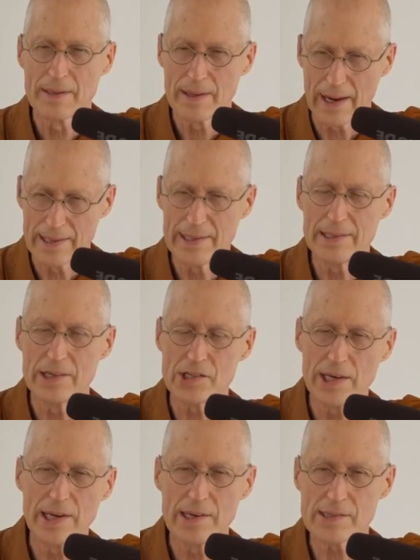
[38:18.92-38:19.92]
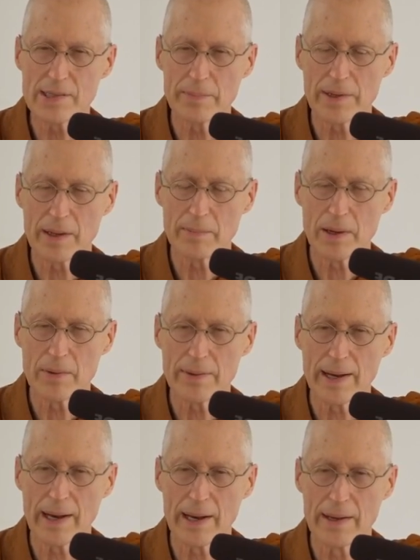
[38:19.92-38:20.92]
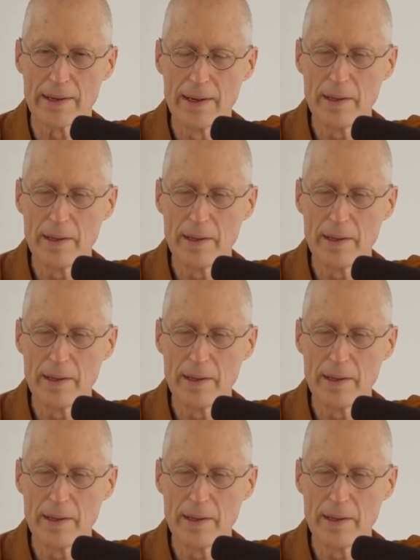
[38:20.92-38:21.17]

I need to change something about that